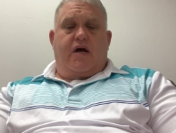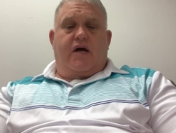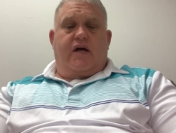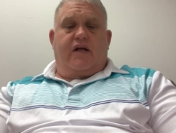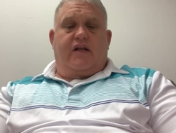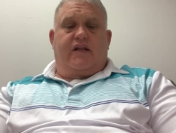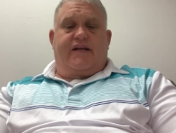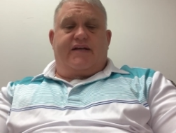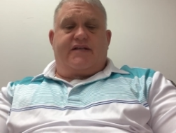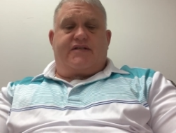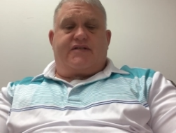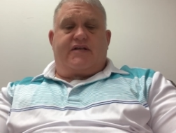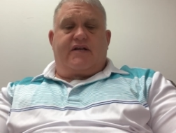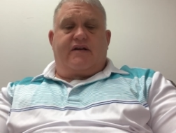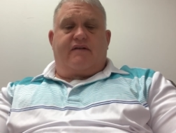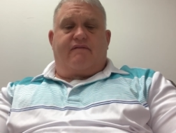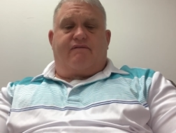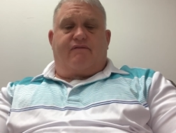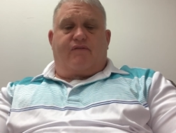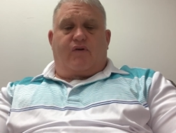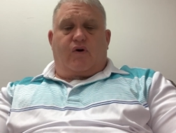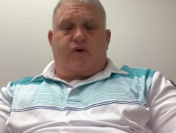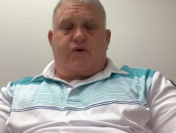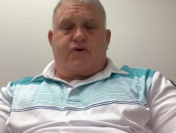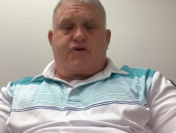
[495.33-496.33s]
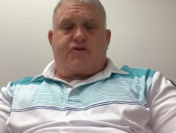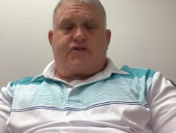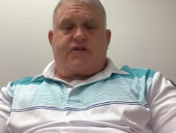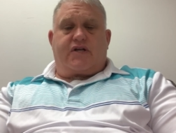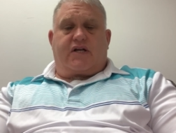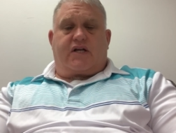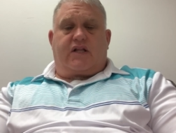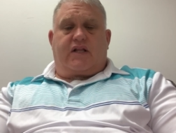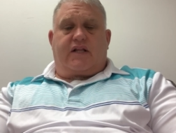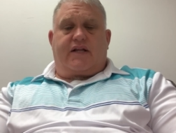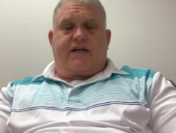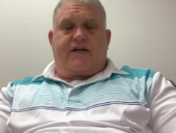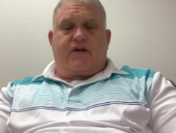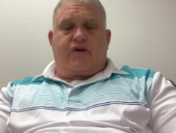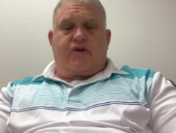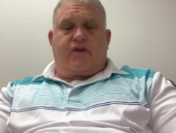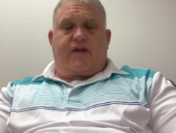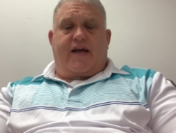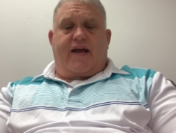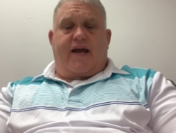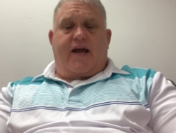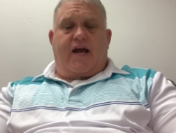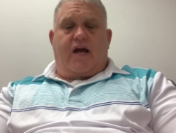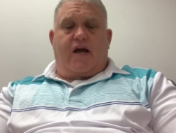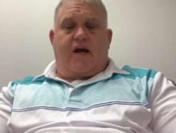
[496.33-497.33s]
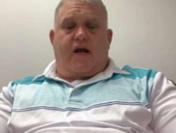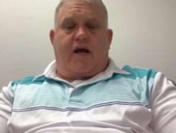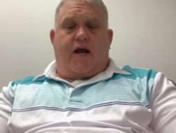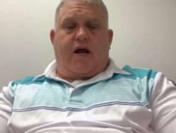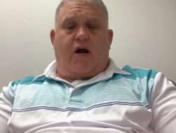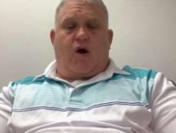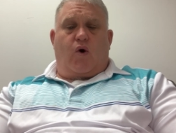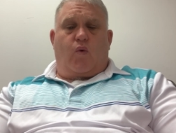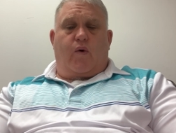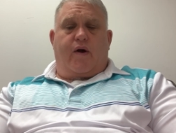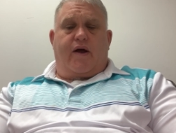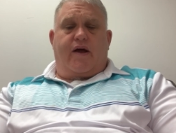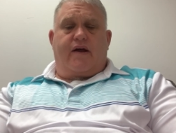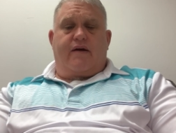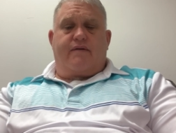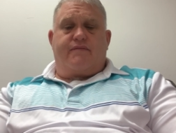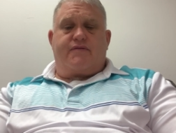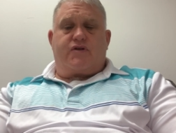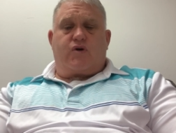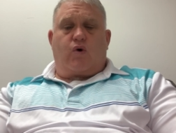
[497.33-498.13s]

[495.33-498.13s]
Listen first to clear the airwaves.